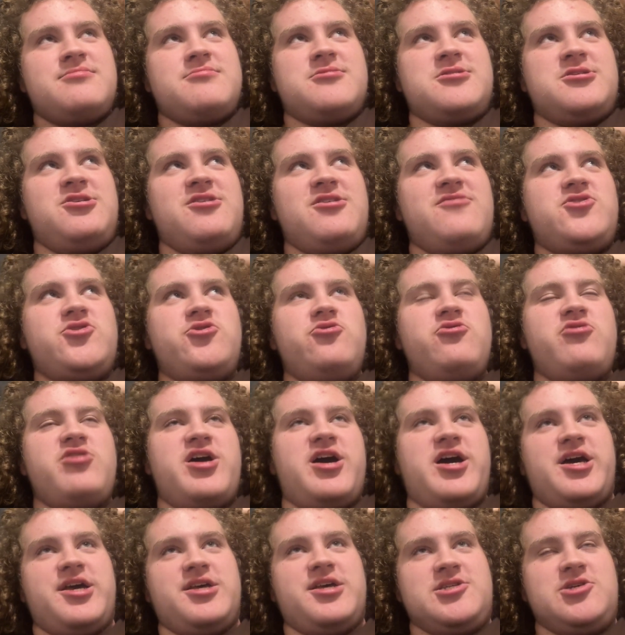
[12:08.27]
You have two
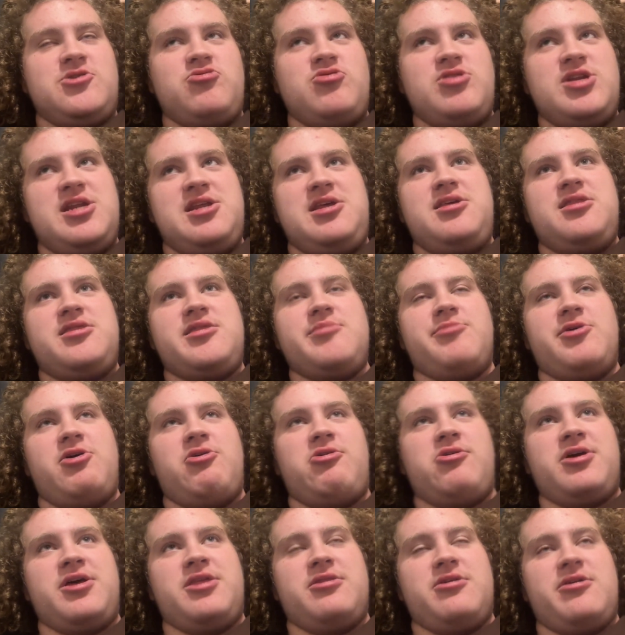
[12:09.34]
guys who need the ball
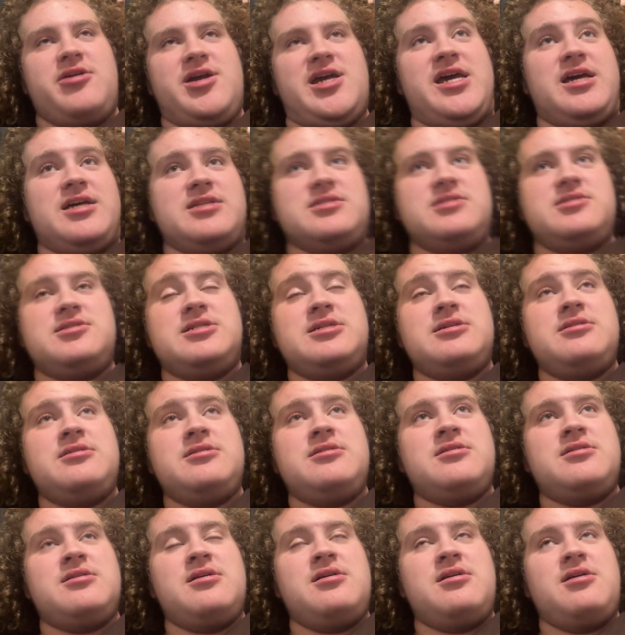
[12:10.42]
in their hands
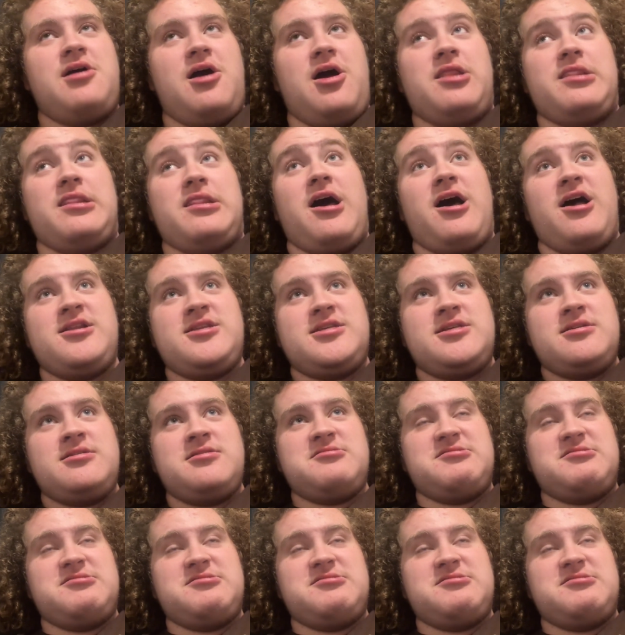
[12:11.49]
a lot.